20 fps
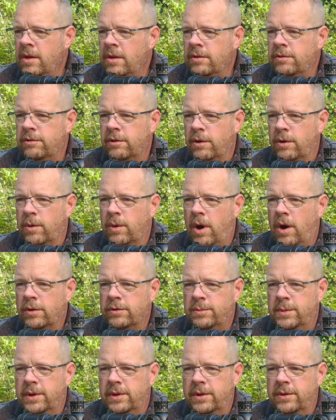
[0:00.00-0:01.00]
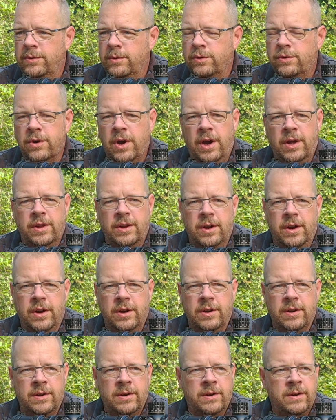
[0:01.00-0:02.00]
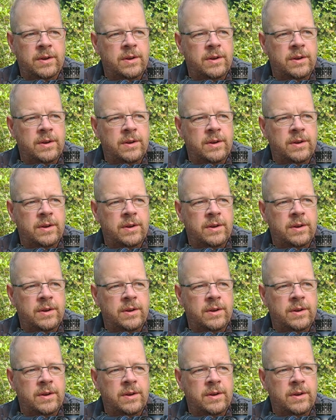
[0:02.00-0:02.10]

so ultimately, through trial and error,